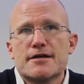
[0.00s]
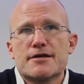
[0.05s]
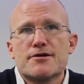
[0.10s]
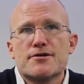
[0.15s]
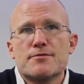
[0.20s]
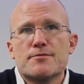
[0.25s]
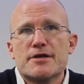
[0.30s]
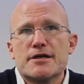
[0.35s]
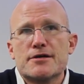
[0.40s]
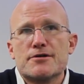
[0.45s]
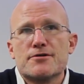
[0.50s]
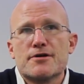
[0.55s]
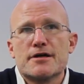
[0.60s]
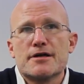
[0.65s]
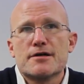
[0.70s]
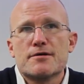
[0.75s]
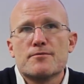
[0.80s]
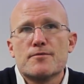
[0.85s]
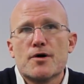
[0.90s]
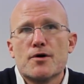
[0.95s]
It could be
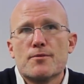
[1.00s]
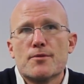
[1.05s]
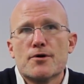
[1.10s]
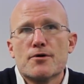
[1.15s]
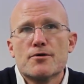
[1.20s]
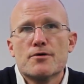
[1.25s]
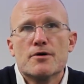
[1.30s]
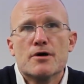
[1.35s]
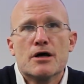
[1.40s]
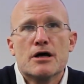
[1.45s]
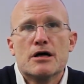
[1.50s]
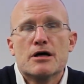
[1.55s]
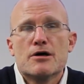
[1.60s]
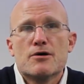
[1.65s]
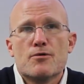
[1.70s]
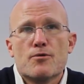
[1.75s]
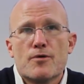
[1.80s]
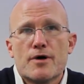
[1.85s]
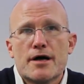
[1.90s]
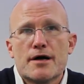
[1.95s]
creating a mobile
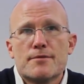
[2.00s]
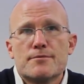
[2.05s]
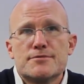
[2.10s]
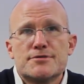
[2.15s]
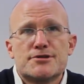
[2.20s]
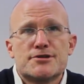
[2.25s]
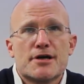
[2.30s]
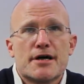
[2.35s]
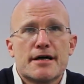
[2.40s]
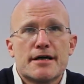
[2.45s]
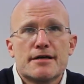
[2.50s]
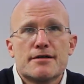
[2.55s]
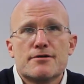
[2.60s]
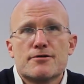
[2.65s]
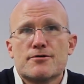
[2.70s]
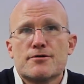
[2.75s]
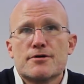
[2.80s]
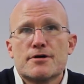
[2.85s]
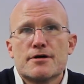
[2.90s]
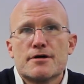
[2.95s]
website
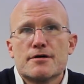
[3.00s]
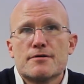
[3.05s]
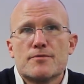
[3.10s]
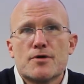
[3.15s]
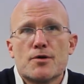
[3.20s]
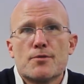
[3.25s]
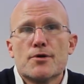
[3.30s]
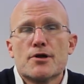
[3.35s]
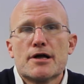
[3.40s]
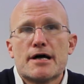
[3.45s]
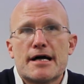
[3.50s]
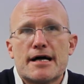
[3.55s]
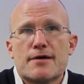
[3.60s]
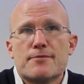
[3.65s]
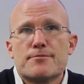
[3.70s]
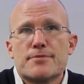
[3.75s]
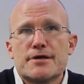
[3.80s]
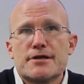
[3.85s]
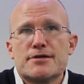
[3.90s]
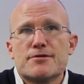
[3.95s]
or a mobile
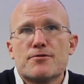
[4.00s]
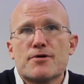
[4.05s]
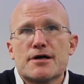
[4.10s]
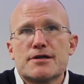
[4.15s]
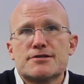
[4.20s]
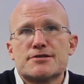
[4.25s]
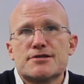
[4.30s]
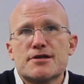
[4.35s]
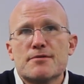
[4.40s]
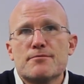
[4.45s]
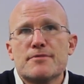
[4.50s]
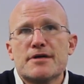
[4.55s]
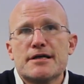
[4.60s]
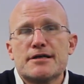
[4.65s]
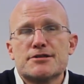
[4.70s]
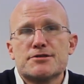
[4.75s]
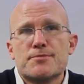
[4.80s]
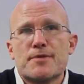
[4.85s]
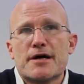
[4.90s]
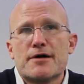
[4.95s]
app. But you want some
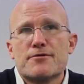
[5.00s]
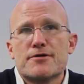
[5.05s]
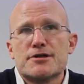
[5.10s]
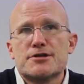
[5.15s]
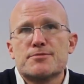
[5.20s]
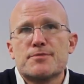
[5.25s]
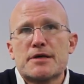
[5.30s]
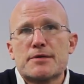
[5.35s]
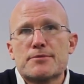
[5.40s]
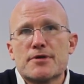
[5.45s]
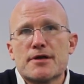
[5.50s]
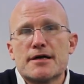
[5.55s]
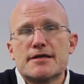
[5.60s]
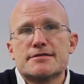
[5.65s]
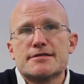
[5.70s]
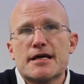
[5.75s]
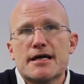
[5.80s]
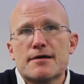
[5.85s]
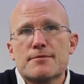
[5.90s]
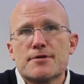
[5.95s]
means by which people
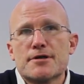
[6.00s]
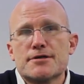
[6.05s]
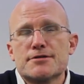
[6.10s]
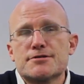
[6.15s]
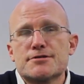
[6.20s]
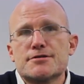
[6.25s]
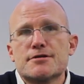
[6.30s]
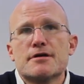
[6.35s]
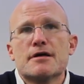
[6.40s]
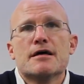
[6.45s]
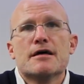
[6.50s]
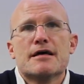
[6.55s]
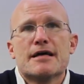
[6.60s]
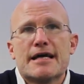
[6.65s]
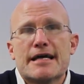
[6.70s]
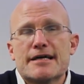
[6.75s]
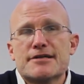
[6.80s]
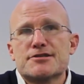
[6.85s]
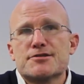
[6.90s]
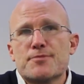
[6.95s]
on tablets
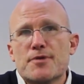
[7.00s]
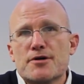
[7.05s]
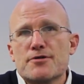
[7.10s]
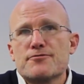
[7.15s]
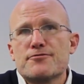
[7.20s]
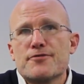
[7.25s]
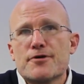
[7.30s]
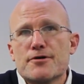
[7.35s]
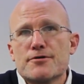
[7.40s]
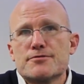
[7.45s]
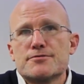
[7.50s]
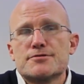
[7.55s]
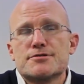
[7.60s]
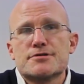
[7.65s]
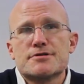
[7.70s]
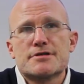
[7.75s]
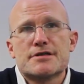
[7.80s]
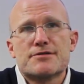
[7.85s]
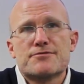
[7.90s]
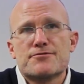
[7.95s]
and
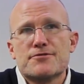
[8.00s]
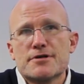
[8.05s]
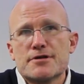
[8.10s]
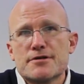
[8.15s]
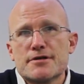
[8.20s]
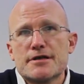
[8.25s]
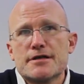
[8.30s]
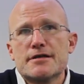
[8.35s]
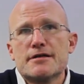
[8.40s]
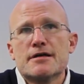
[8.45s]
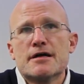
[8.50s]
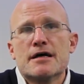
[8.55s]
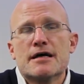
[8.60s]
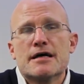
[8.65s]
smartphones can really